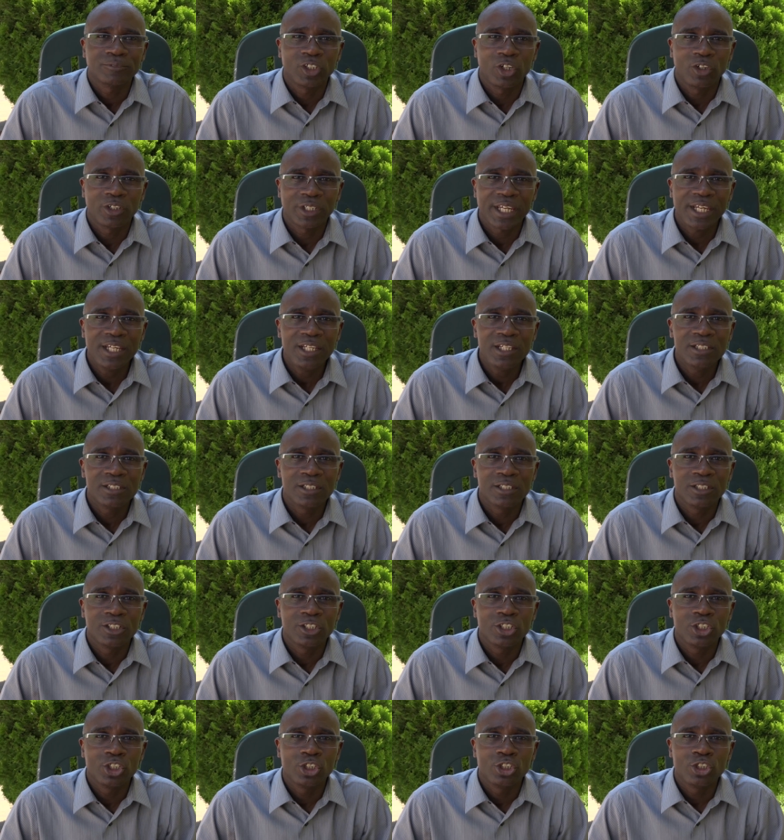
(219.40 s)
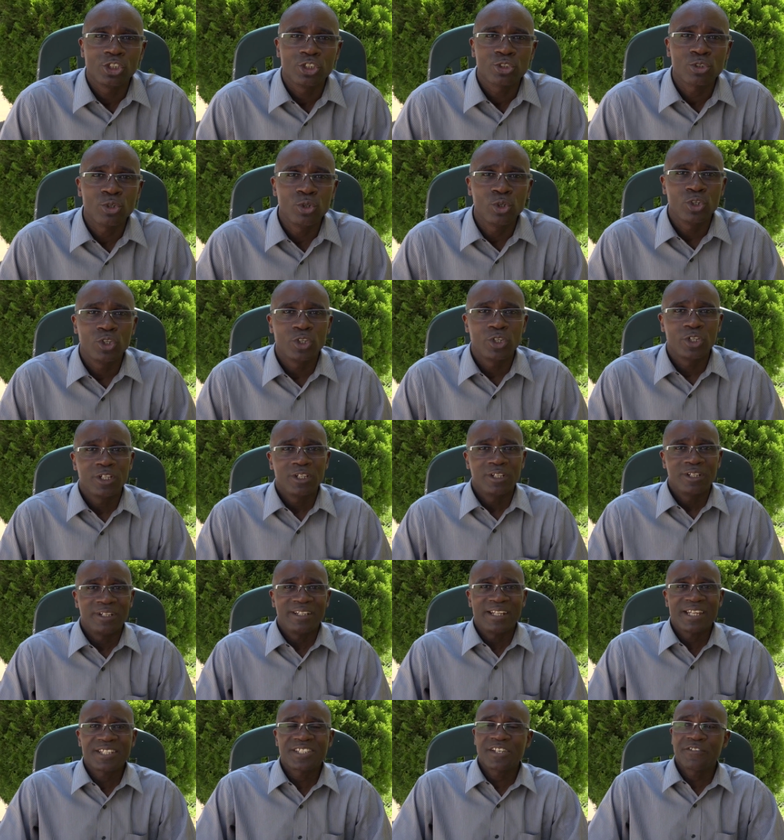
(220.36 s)
Okay? So
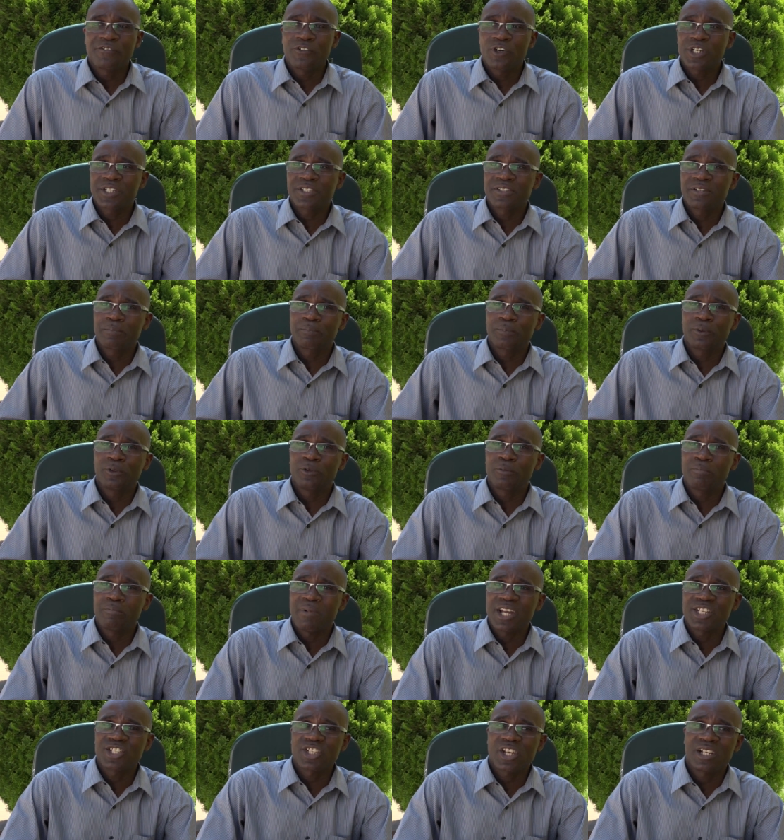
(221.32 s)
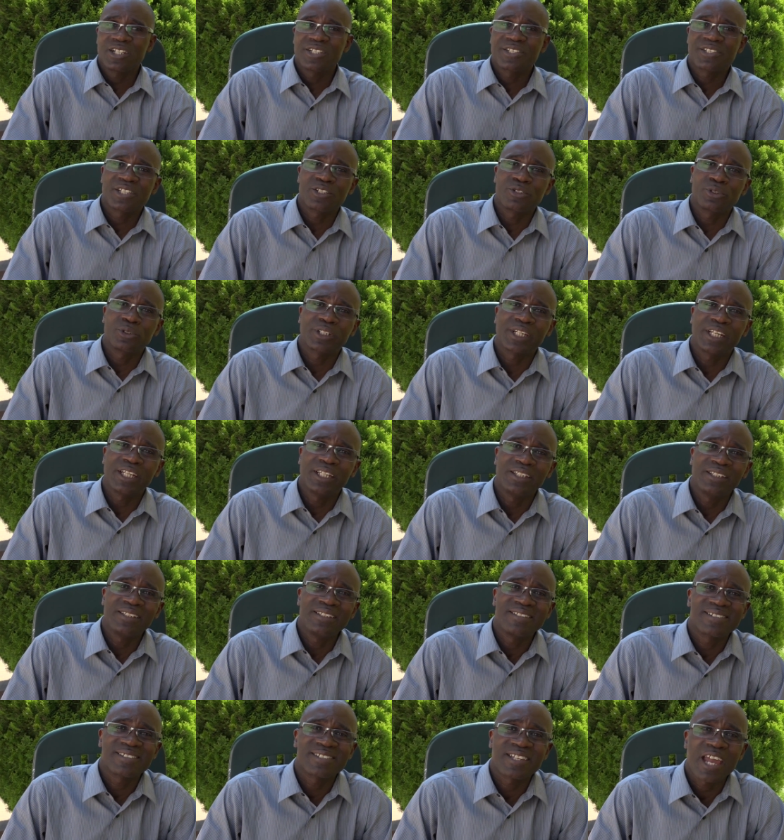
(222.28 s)
let's say, for example, my child says, okay,
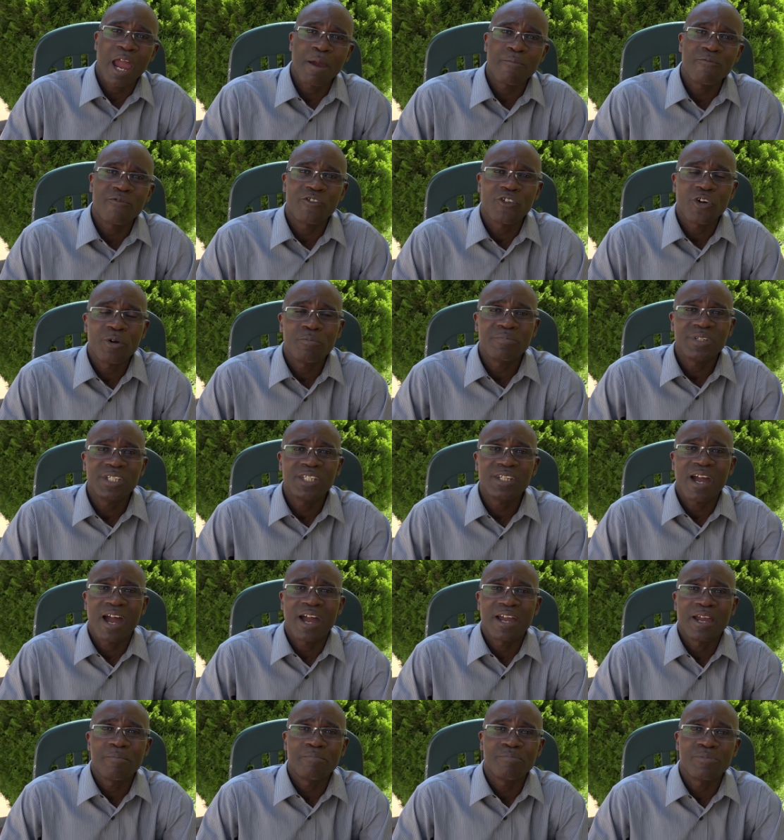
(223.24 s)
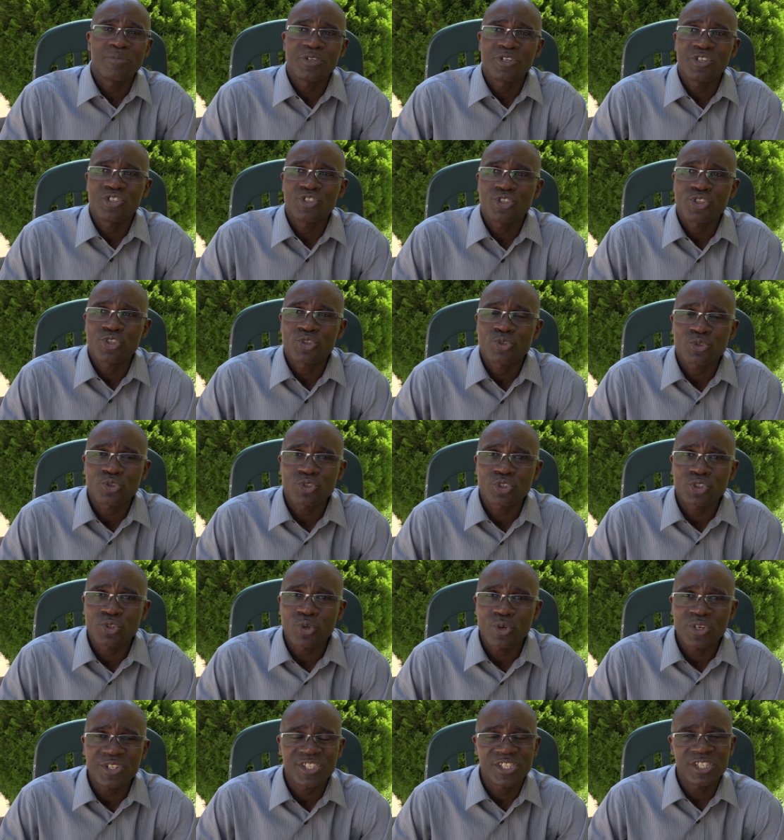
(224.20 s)
it's time for me, I am
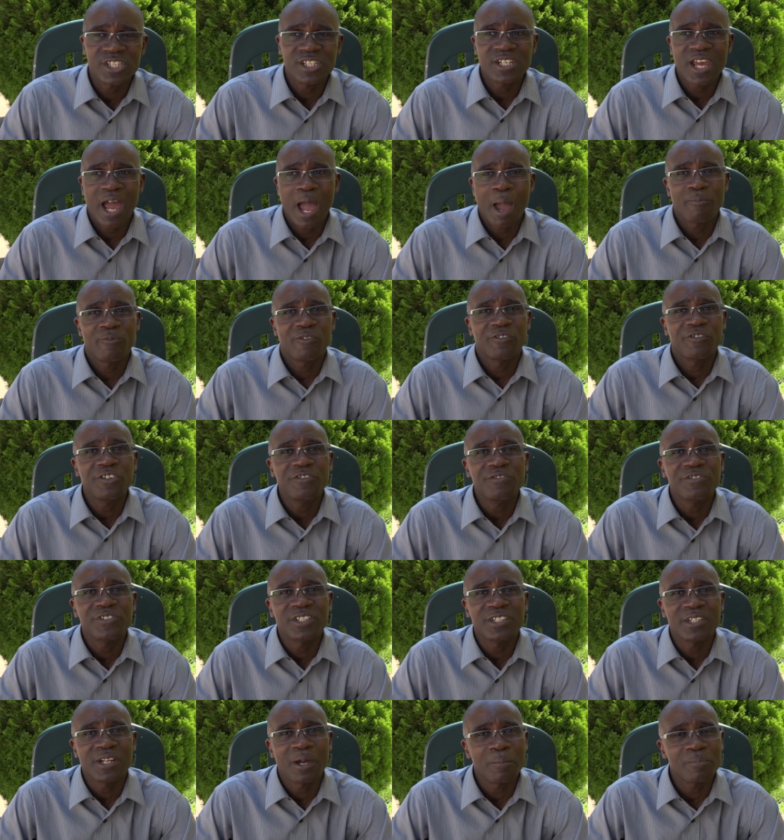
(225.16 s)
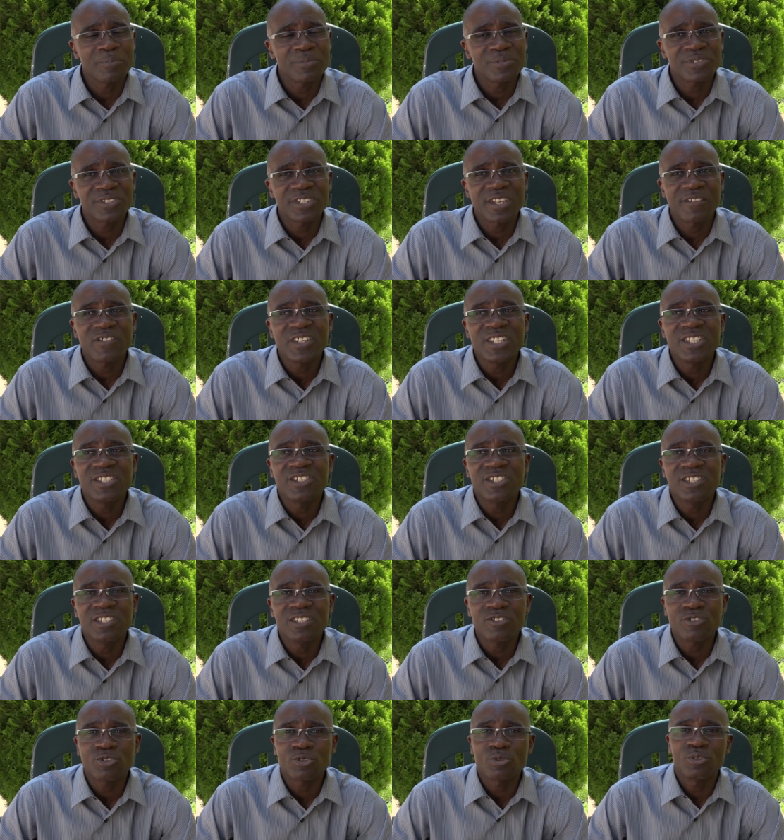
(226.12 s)
13, I'm 15, I'm
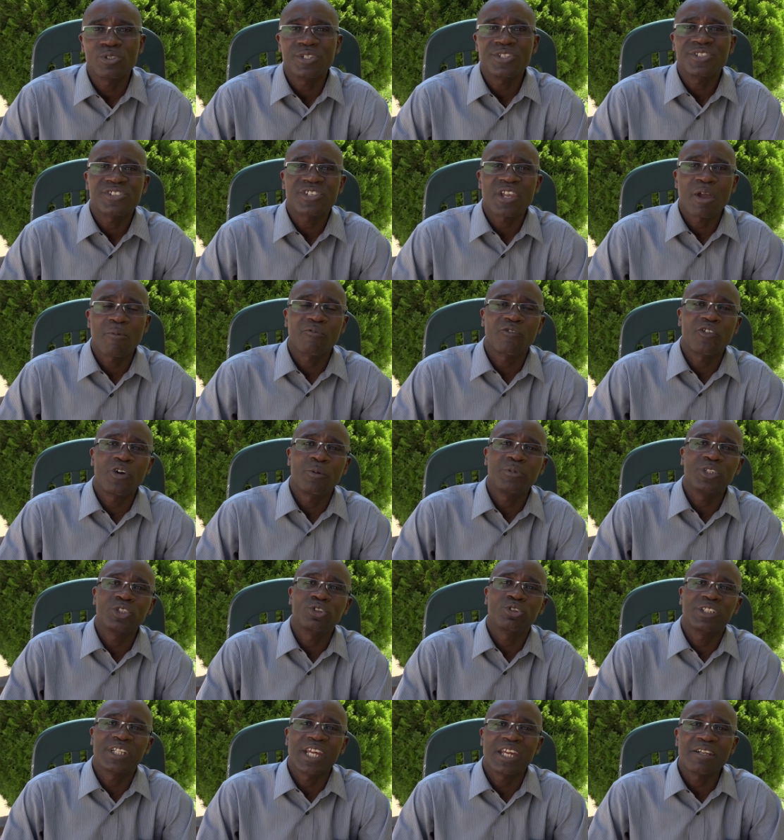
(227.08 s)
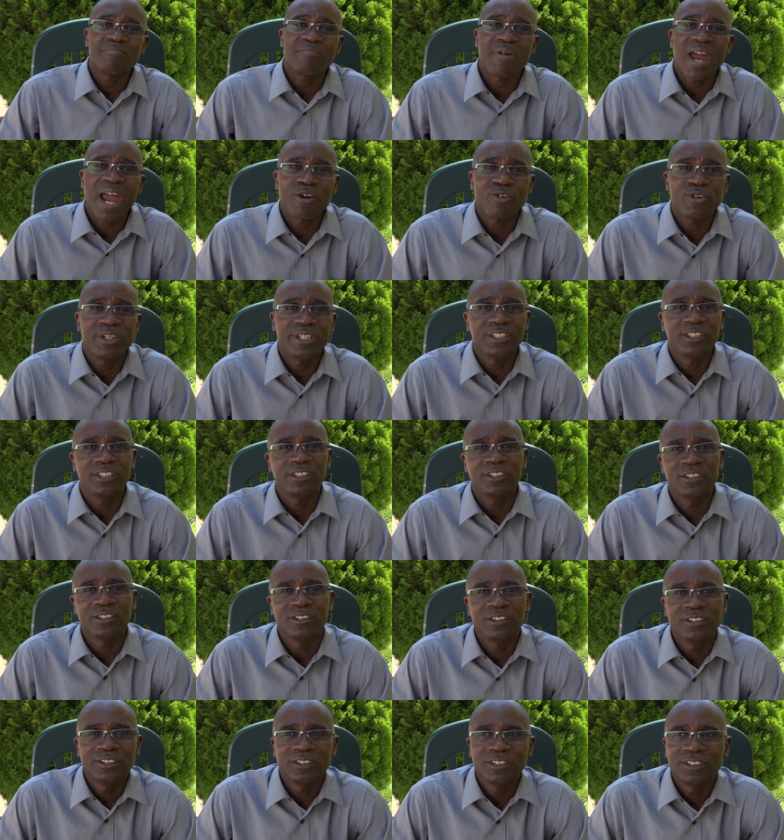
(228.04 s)
17, so it's time for me to get married.
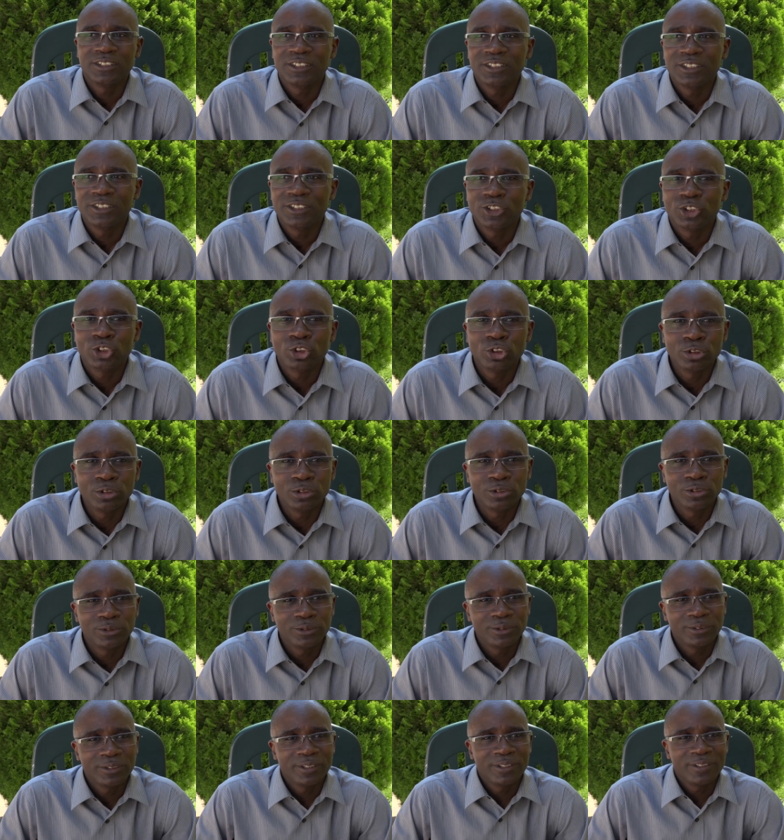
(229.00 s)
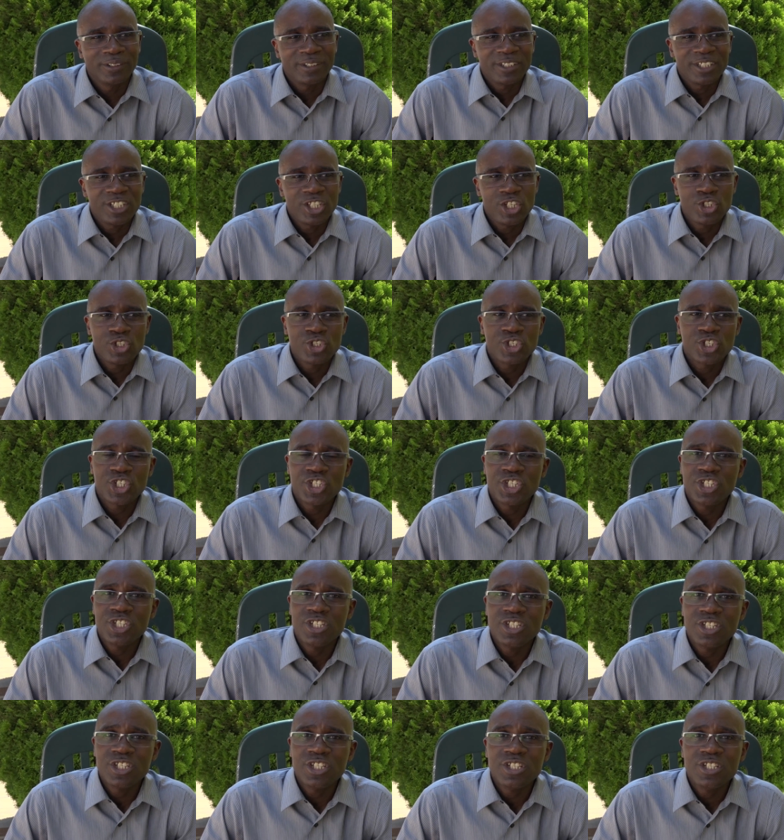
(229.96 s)
So is
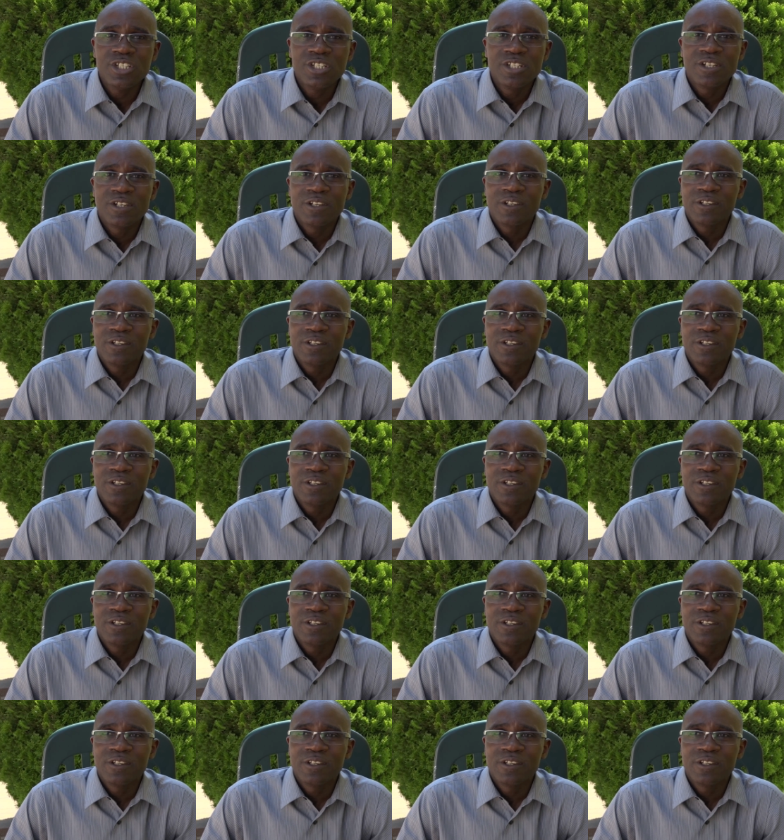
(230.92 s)
she